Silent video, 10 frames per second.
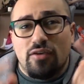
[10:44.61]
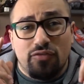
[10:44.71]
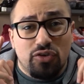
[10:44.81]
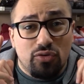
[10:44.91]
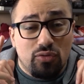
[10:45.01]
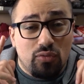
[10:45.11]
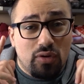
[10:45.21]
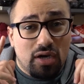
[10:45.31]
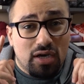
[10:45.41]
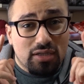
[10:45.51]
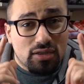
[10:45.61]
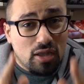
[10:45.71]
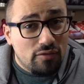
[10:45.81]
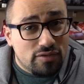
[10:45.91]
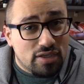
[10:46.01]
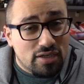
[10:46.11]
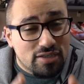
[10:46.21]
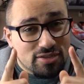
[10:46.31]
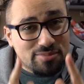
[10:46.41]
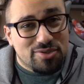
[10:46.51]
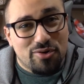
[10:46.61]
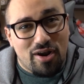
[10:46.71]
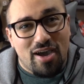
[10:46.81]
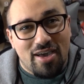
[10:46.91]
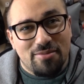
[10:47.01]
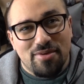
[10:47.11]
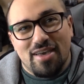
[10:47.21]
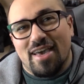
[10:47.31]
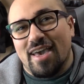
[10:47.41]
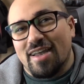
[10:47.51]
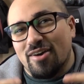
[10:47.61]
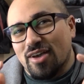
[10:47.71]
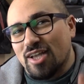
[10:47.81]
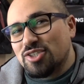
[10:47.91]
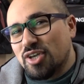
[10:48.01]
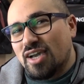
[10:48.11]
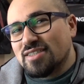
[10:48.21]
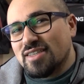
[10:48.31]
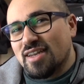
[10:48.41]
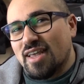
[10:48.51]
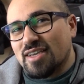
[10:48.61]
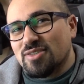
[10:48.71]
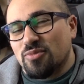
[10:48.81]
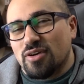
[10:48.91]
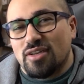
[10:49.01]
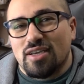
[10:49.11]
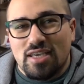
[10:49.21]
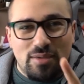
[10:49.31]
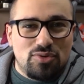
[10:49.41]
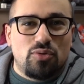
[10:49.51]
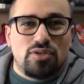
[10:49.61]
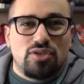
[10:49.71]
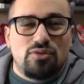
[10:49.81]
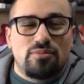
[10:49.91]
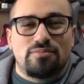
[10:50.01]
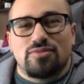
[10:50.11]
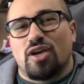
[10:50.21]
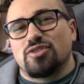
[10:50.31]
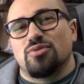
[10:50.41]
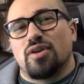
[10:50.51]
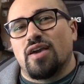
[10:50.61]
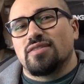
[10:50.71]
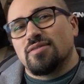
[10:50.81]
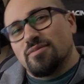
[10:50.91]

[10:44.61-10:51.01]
If you loved it, subscribe, and I'll catch you guys in the next one. Keep doing you. Talk soon,